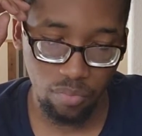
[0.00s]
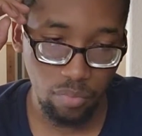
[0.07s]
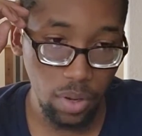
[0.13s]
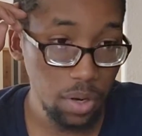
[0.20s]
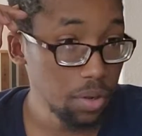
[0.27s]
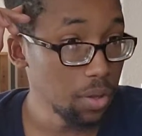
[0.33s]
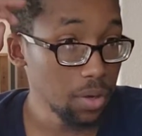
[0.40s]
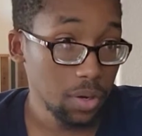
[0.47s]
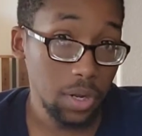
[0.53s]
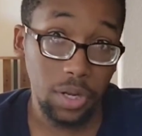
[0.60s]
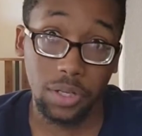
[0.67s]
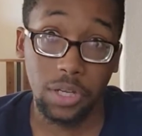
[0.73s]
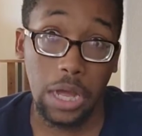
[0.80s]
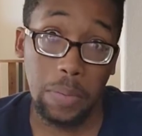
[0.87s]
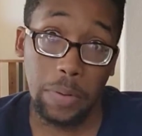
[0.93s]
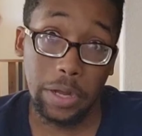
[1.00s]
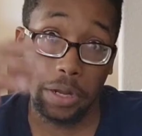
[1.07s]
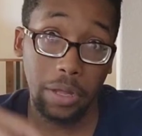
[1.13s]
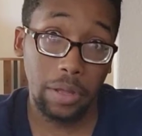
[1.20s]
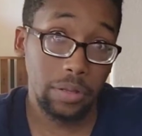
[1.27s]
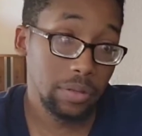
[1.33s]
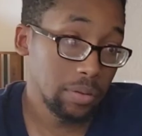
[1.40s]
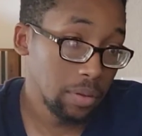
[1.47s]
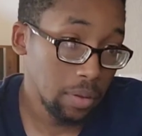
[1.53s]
Better luck next time, I guess.